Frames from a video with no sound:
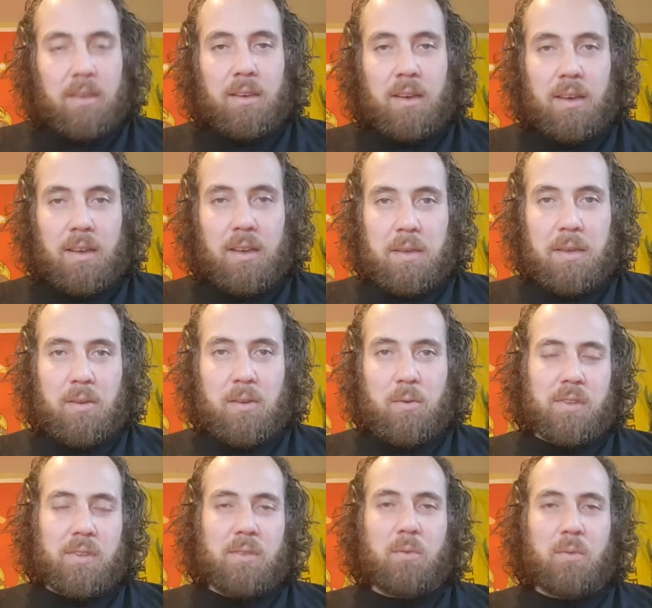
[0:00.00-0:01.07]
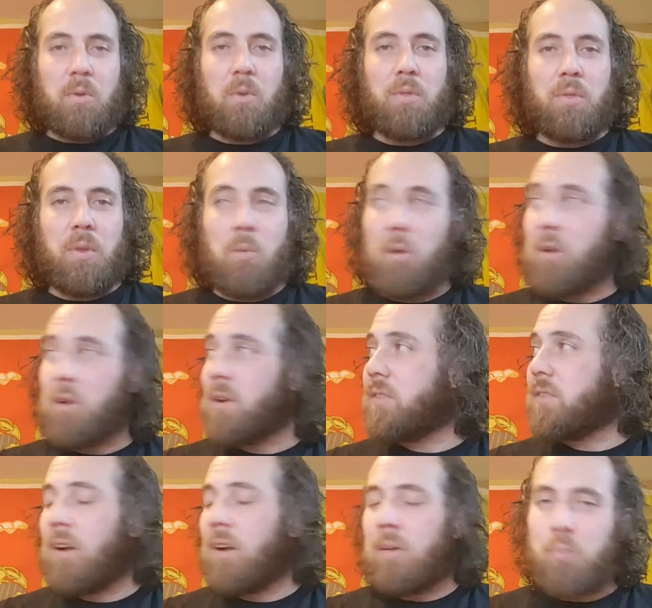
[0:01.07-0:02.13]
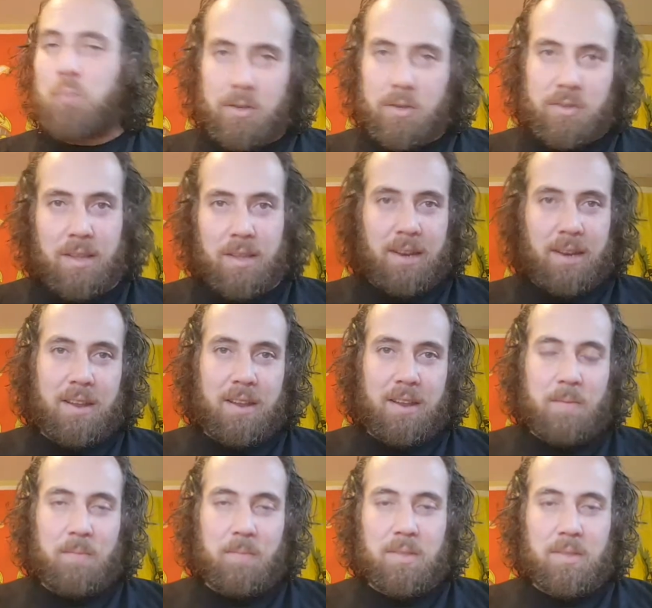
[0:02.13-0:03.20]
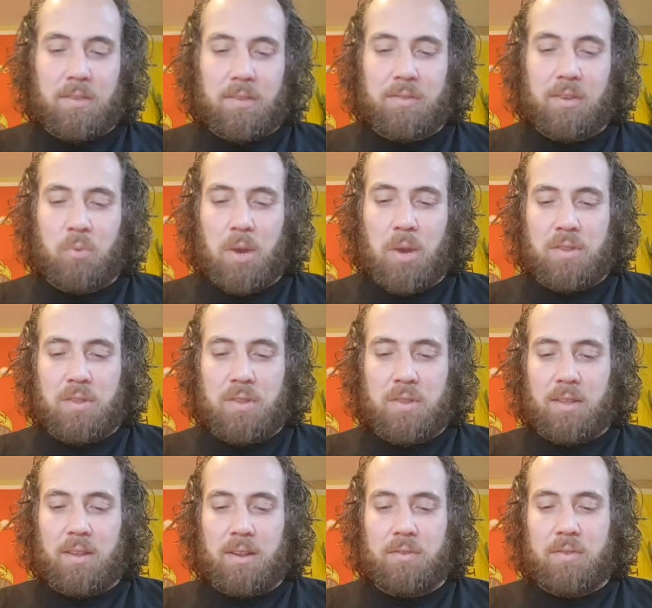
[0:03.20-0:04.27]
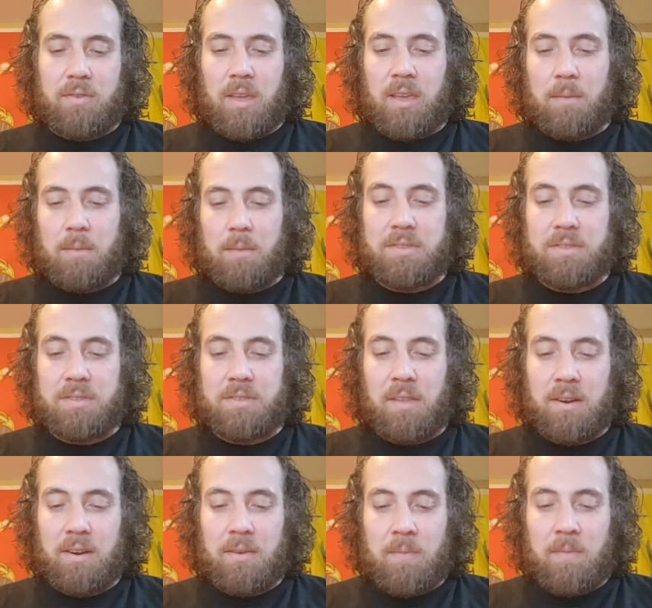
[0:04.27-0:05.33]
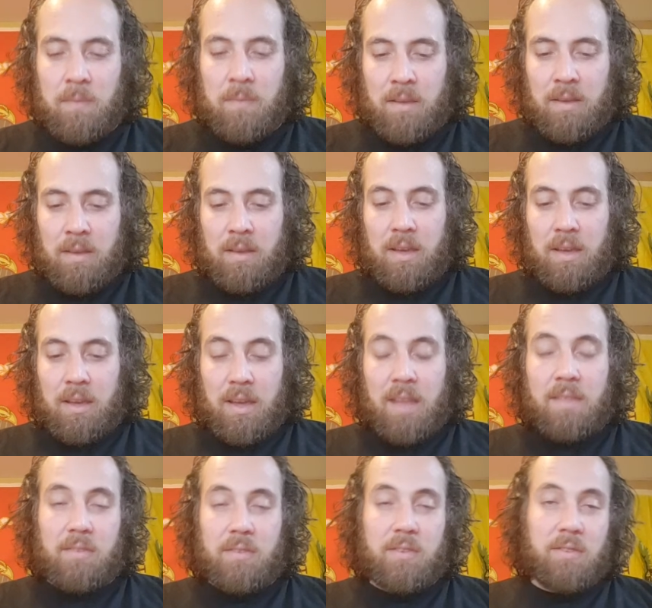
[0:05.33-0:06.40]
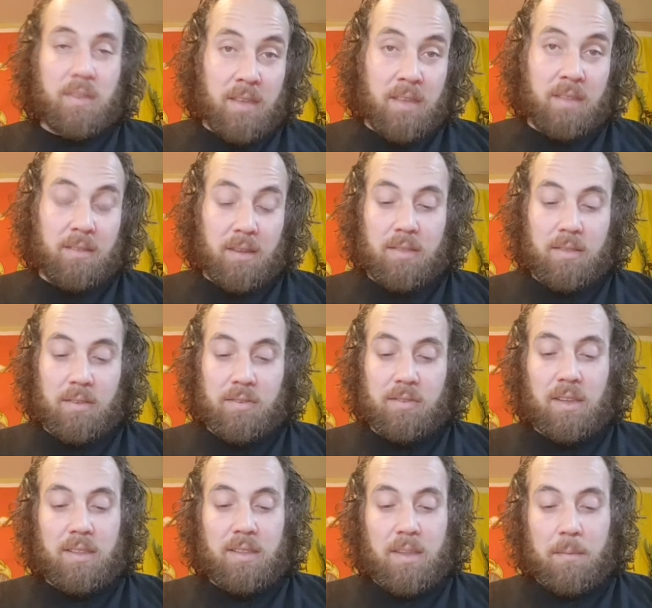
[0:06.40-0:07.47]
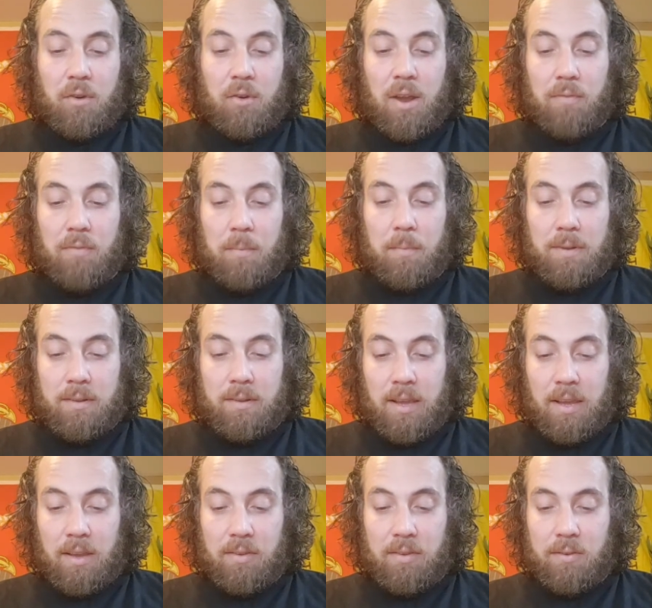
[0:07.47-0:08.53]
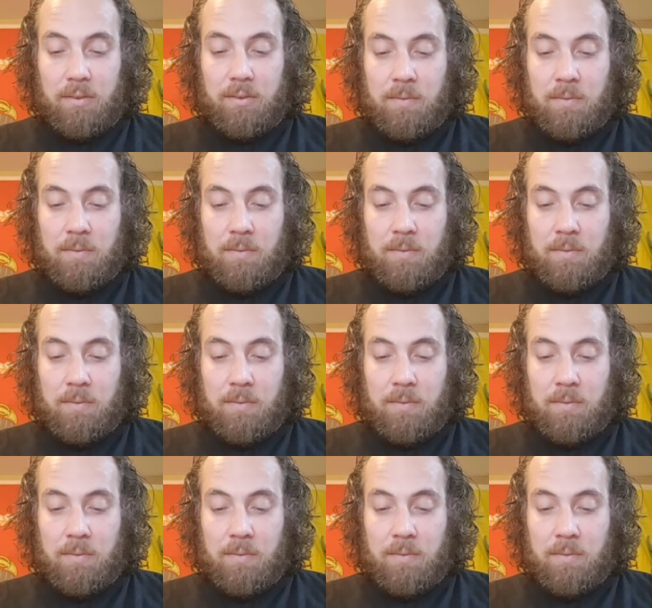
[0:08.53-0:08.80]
He used the word, it's unprecedented, the situation that is taking place down there. Again, this is a Democrat from Texas,